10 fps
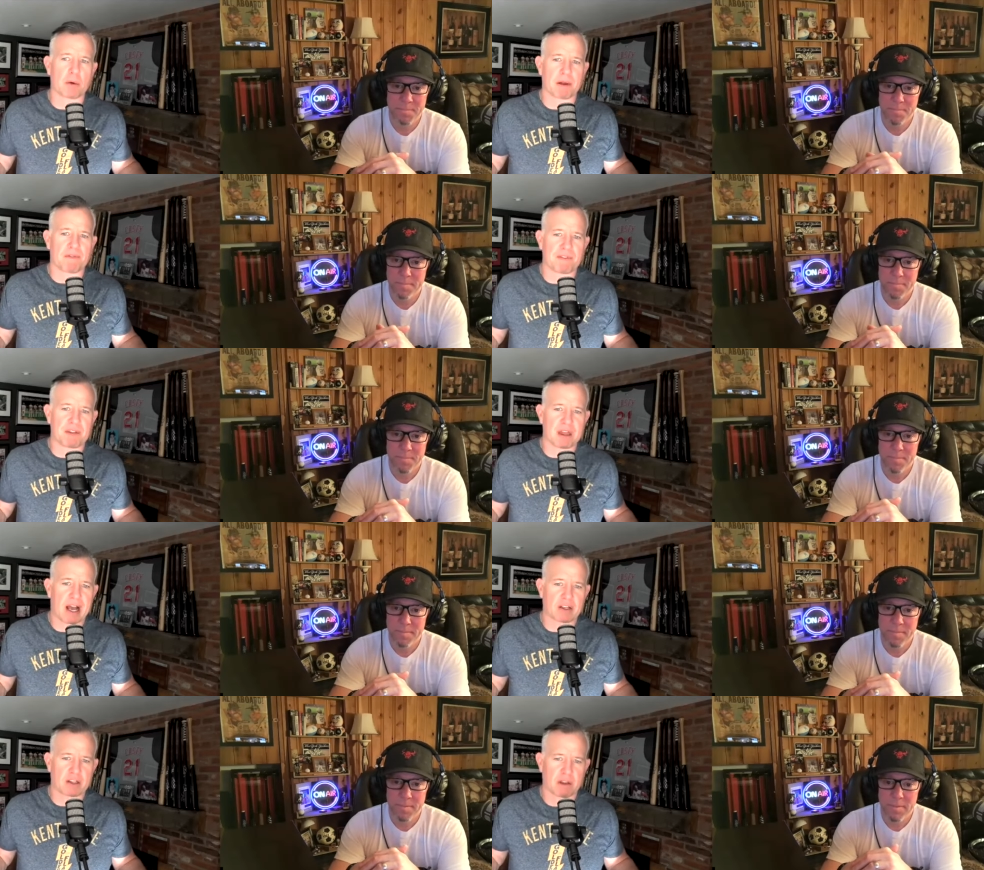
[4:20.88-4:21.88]

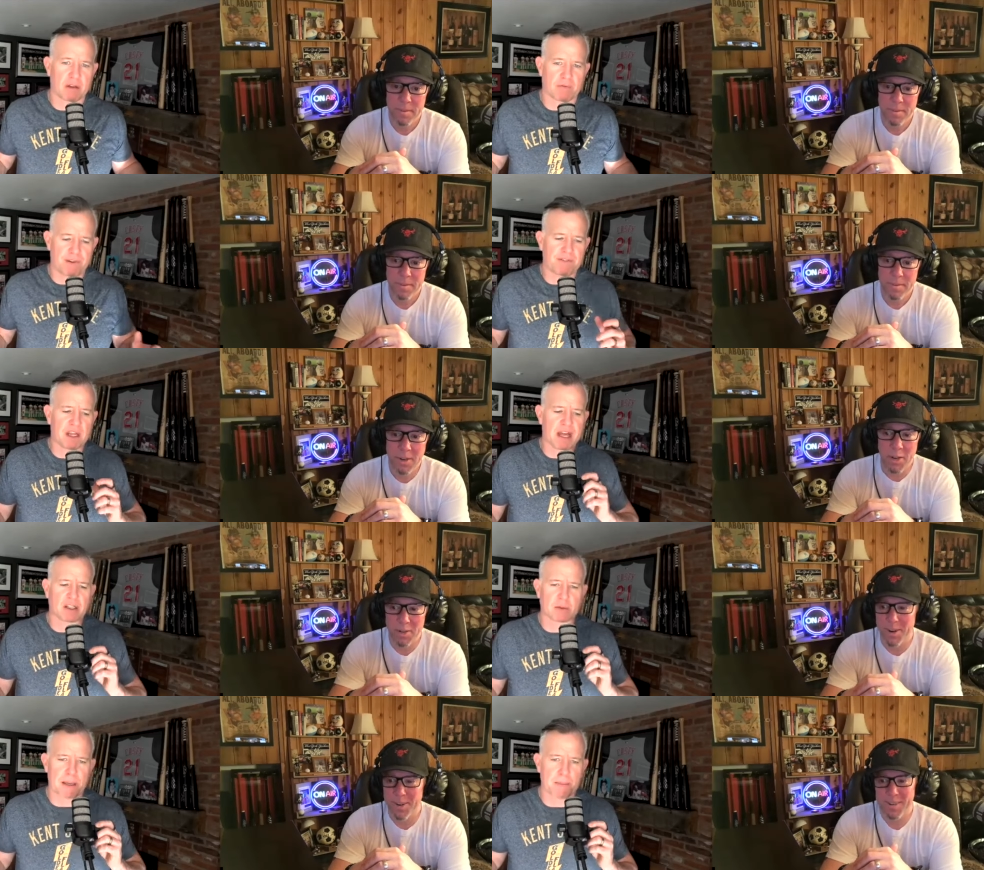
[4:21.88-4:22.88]
Speaker 1: 50,000
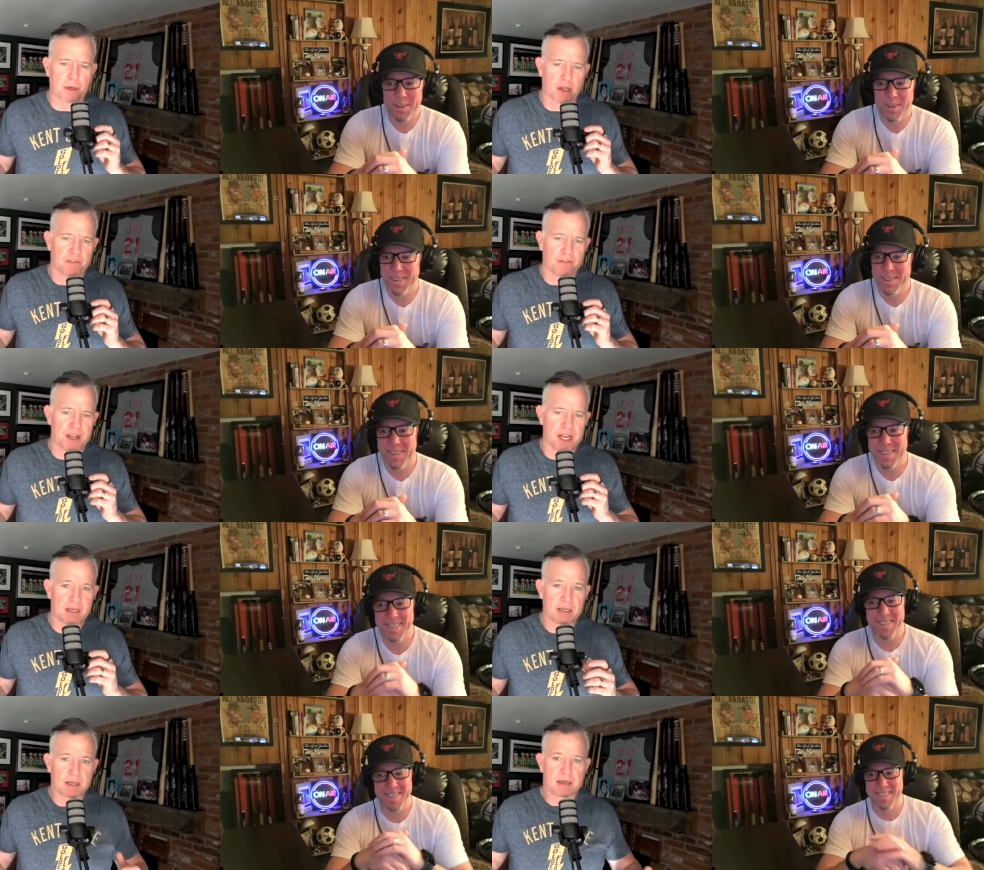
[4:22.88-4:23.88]
people to their feet?
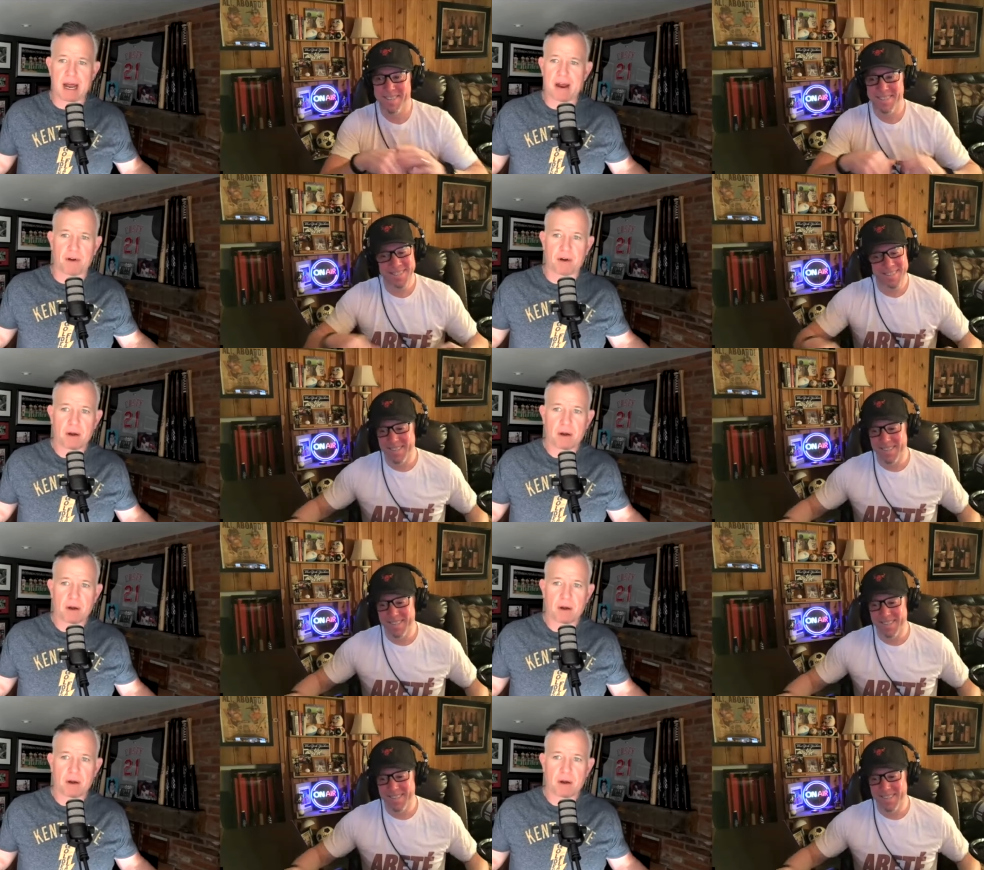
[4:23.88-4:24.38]
Never.